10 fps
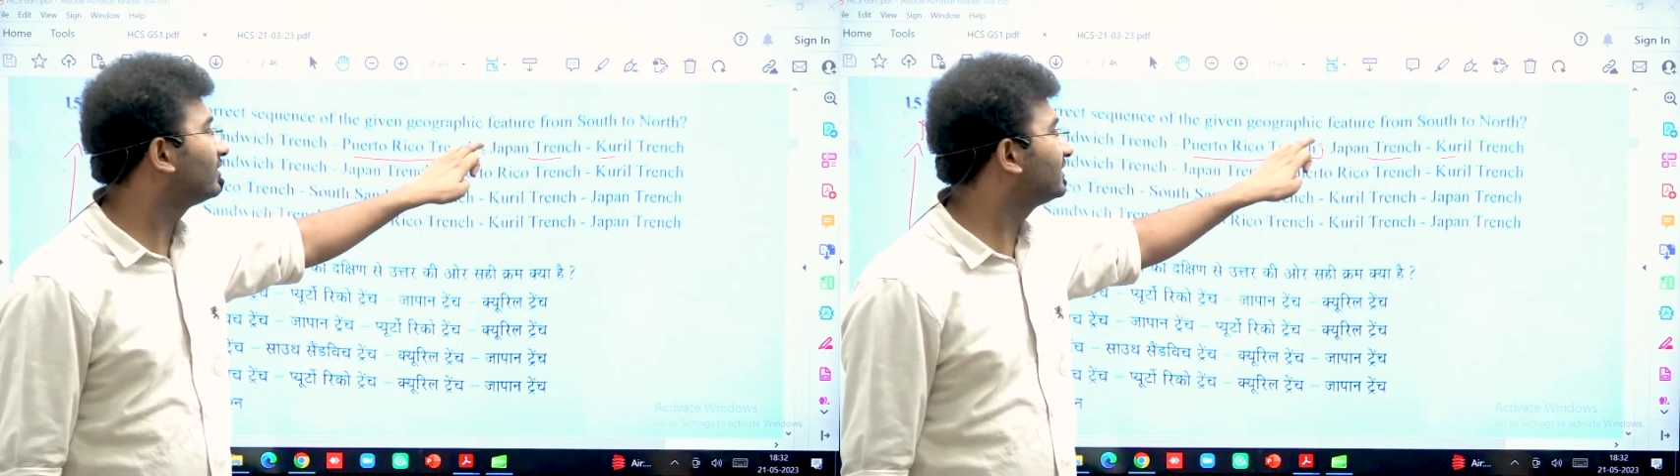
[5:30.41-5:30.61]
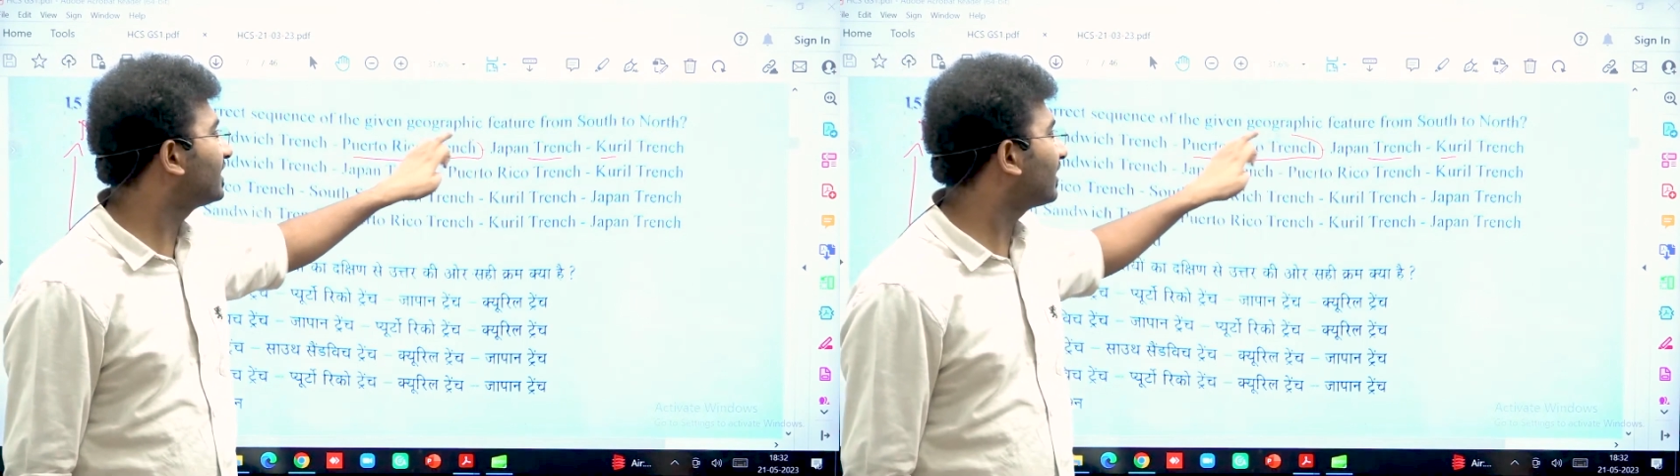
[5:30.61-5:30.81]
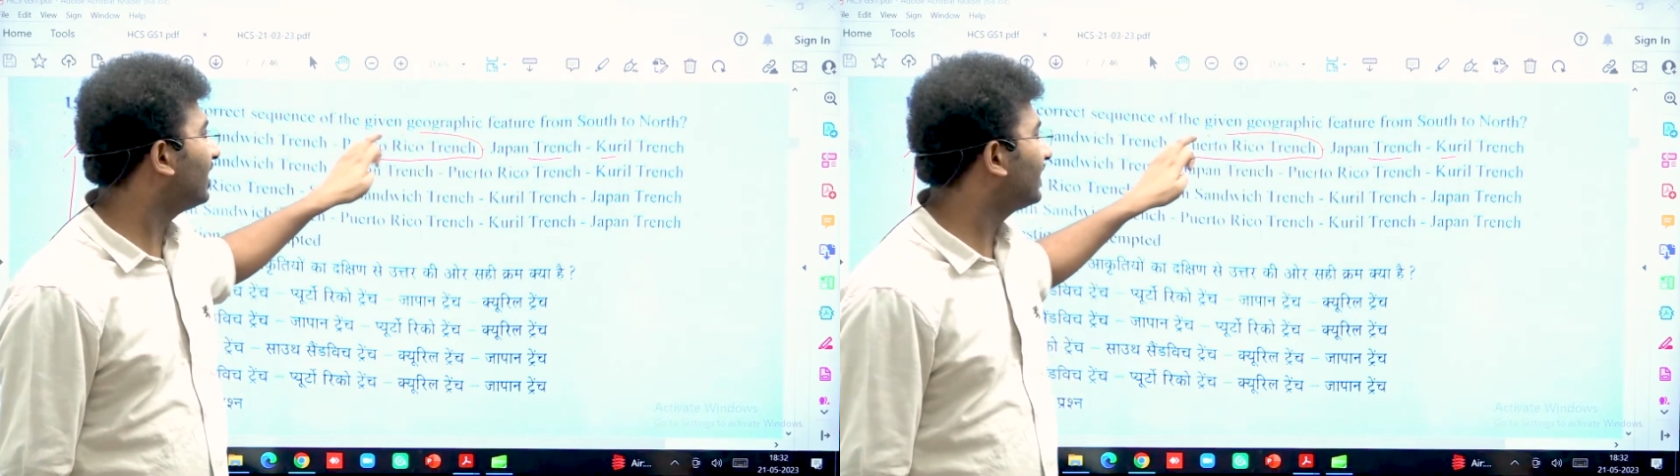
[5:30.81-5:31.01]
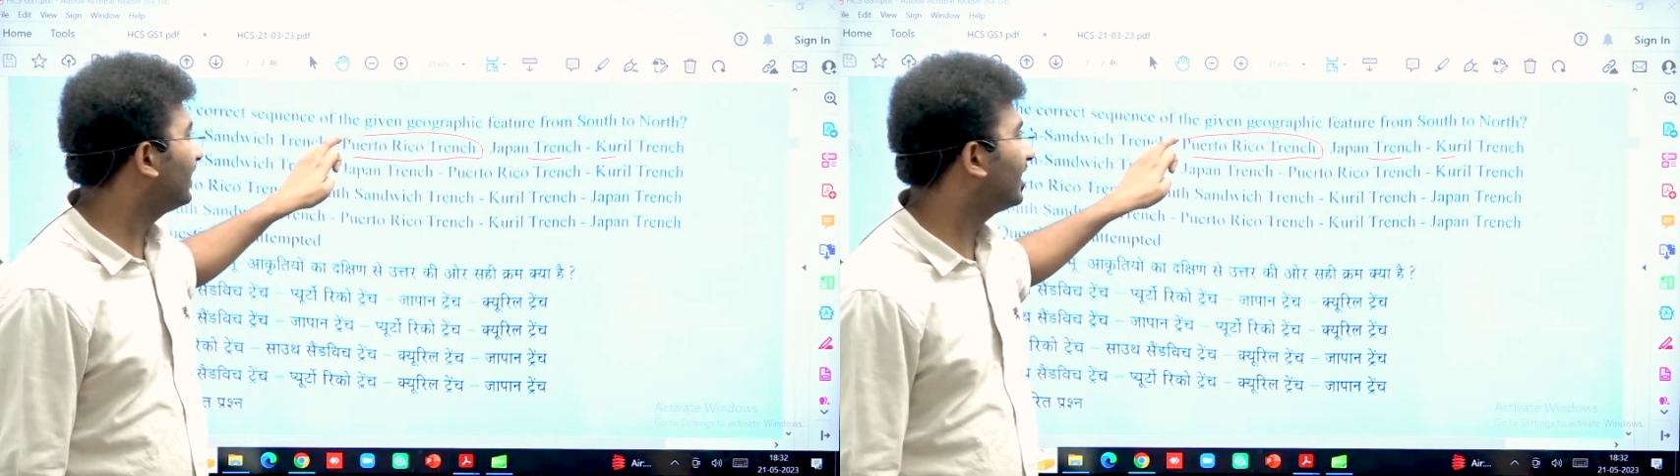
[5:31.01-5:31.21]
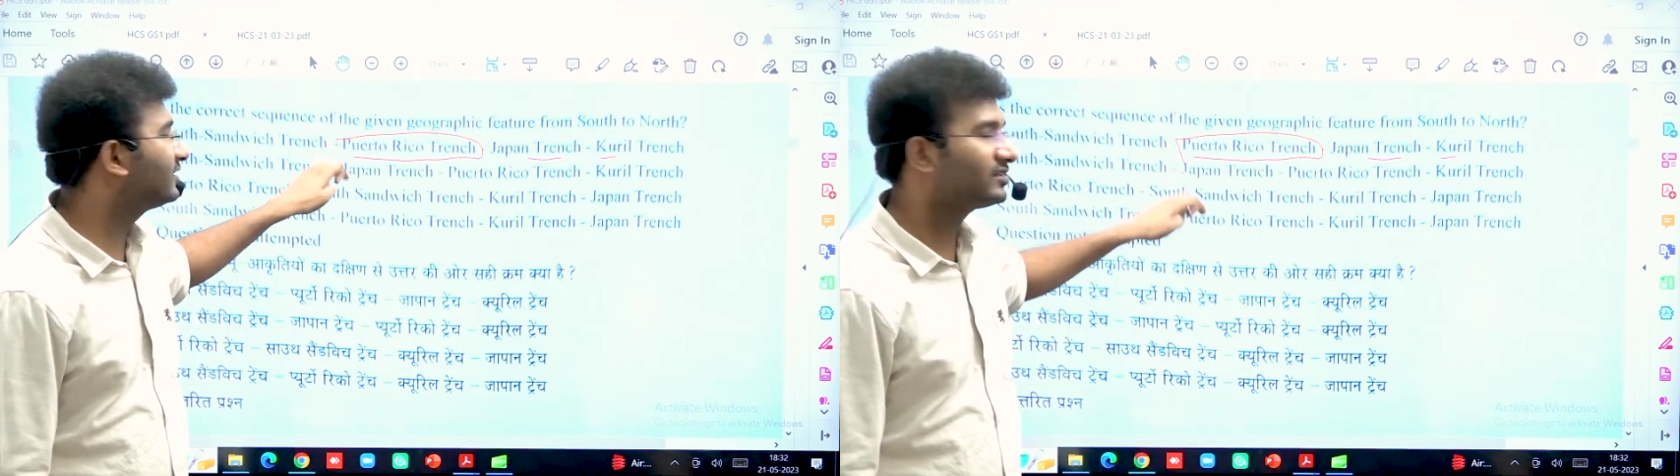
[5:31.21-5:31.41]
these are
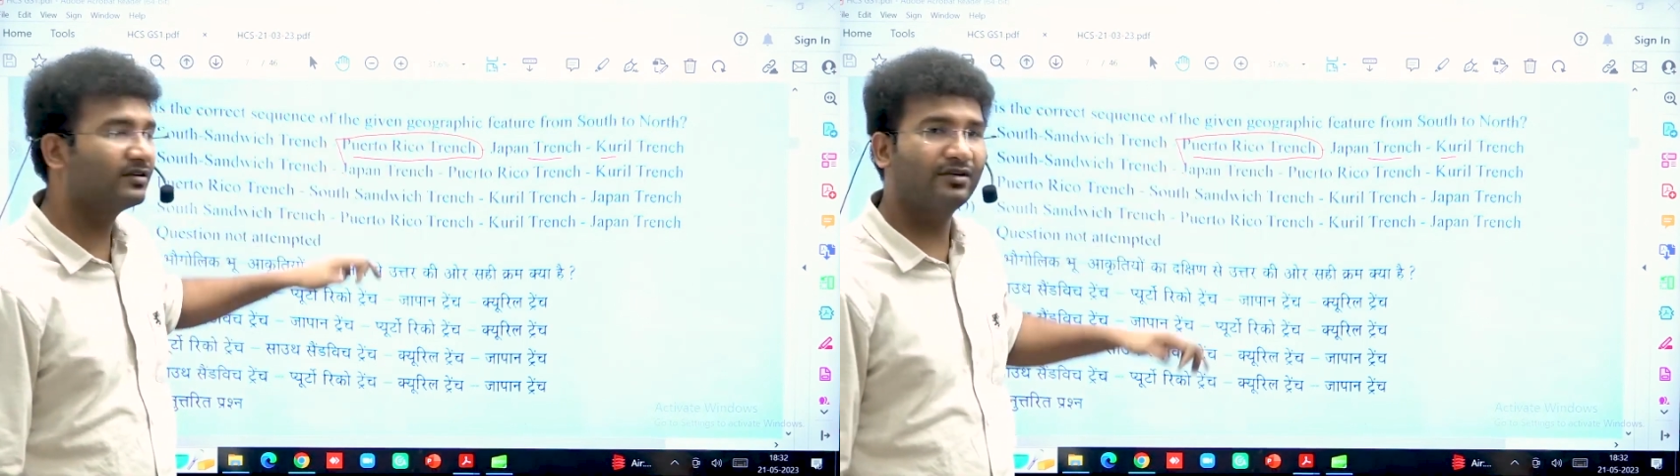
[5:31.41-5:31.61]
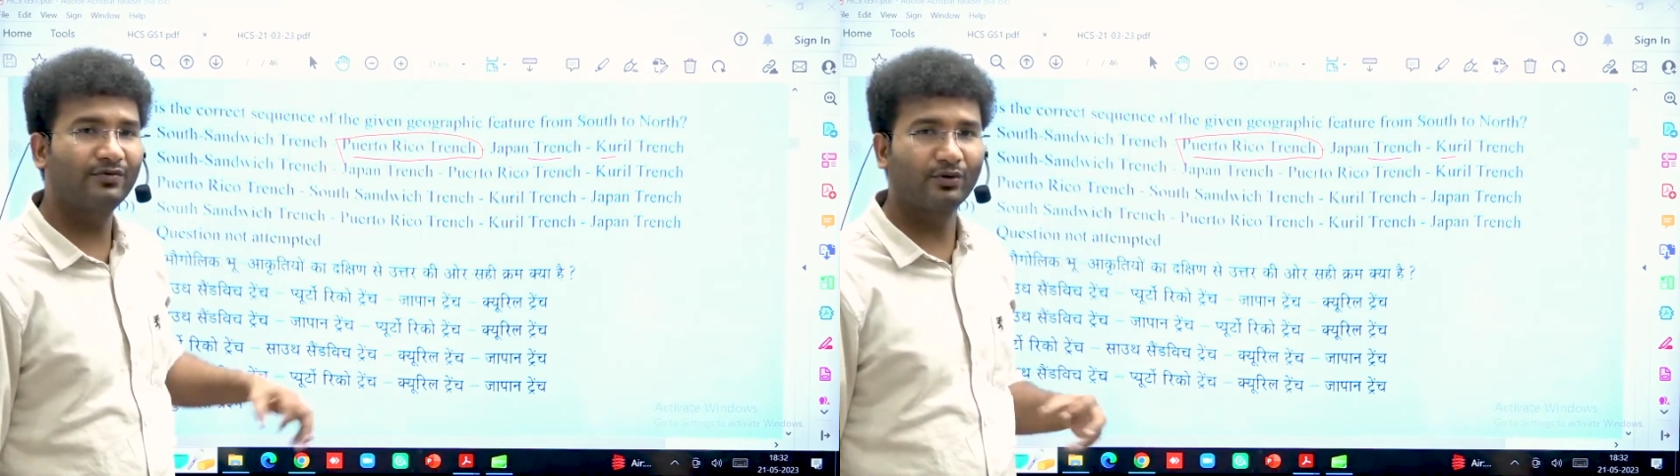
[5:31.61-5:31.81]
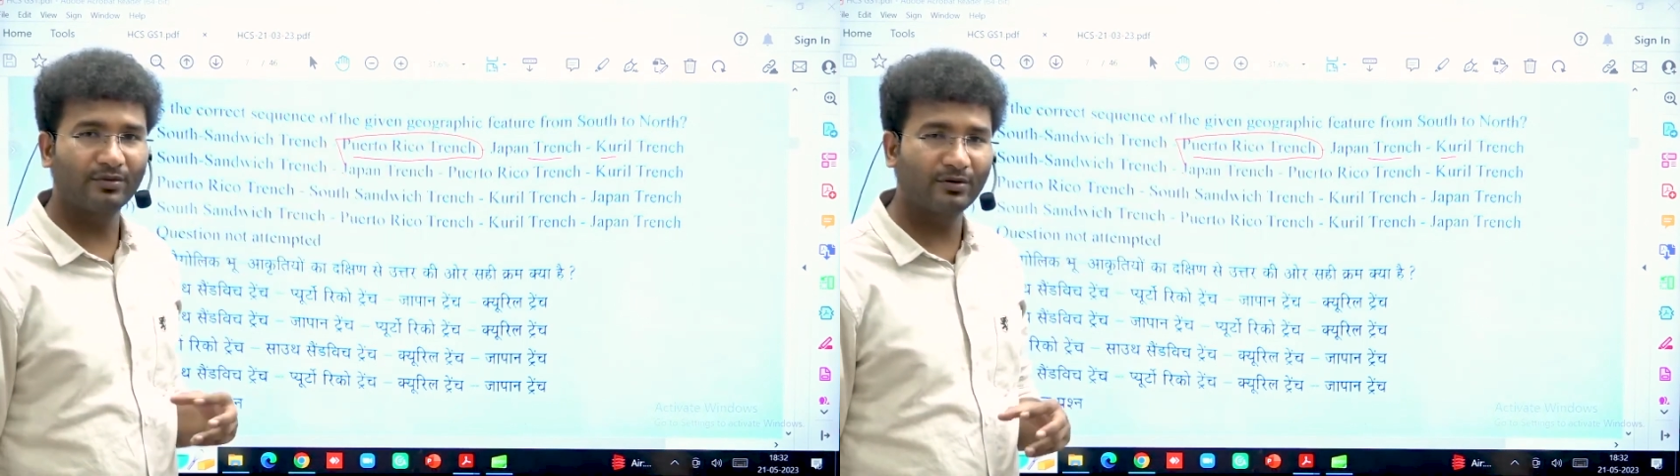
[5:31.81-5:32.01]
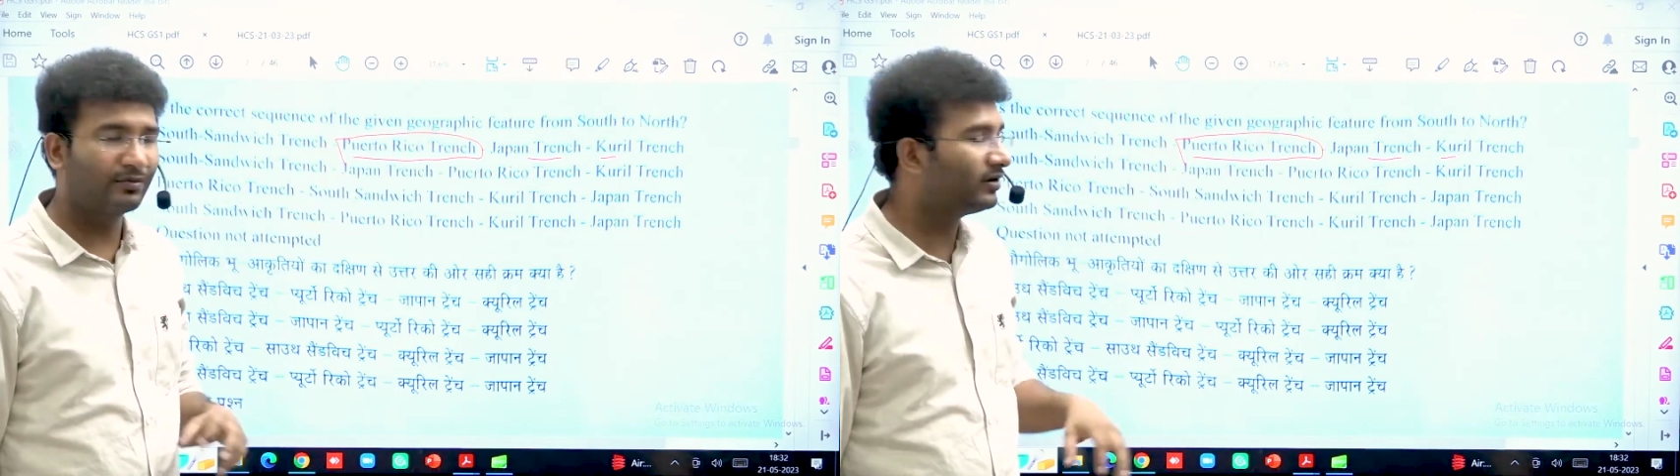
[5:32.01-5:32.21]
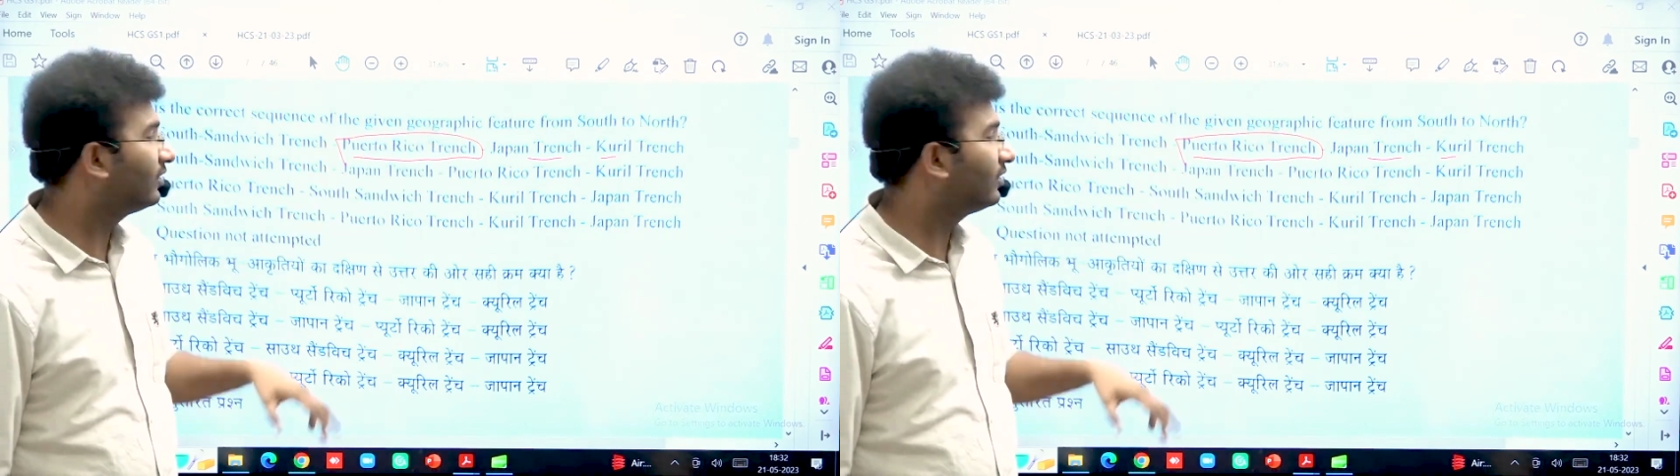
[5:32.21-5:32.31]
islands, if you remember,